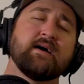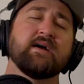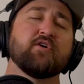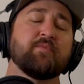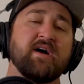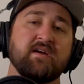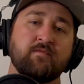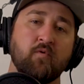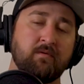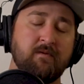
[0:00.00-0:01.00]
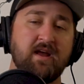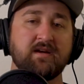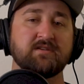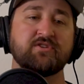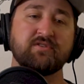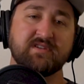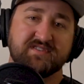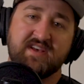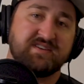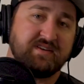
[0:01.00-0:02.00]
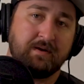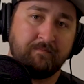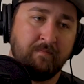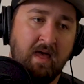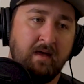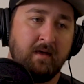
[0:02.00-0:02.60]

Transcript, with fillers: I go back and forth, right? Because you can say something